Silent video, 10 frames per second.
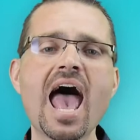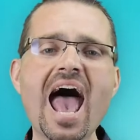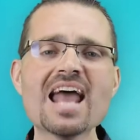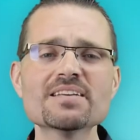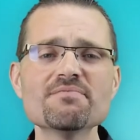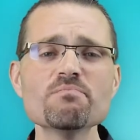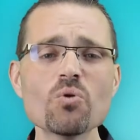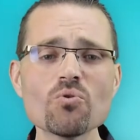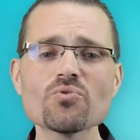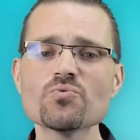and have
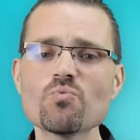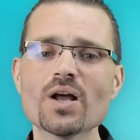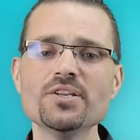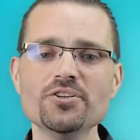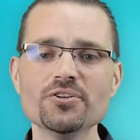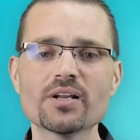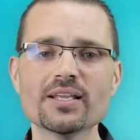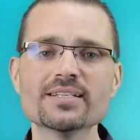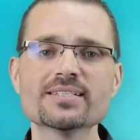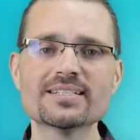more than one
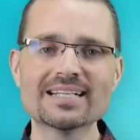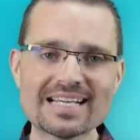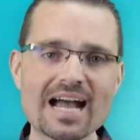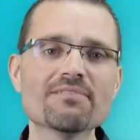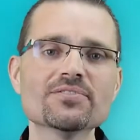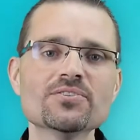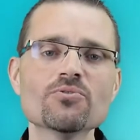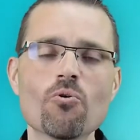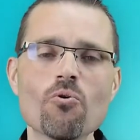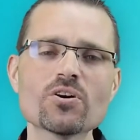nucleus to govern
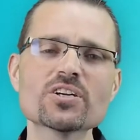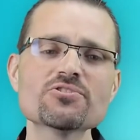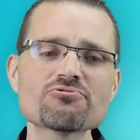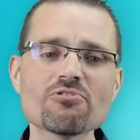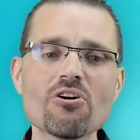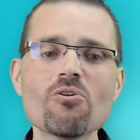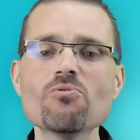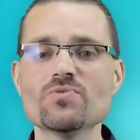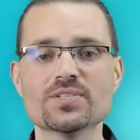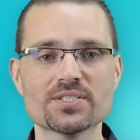or
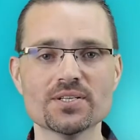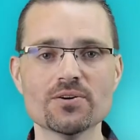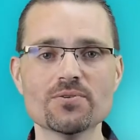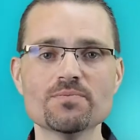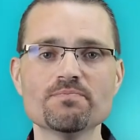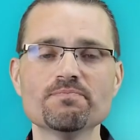control the cell.